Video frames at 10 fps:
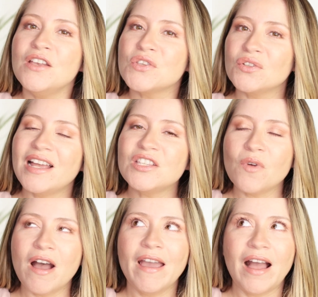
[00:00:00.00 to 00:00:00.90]
So
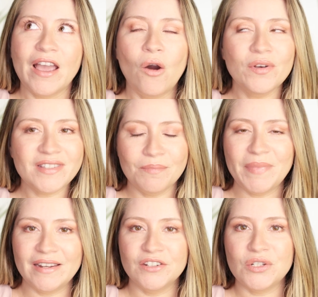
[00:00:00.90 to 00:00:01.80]
that's why I always
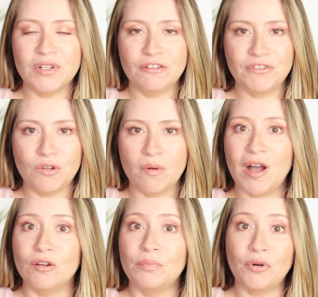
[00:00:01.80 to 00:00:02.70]
debated doing a video
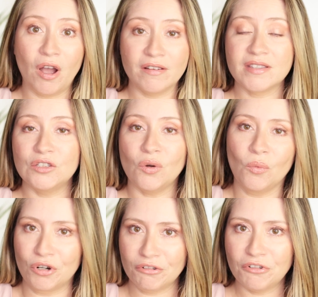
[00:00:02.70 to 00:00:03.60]
about products that
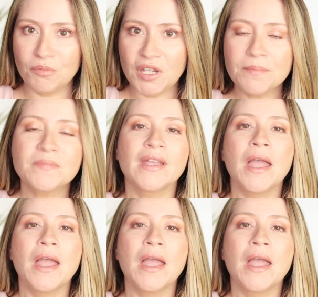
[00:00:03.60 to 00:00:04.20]
don't work for me.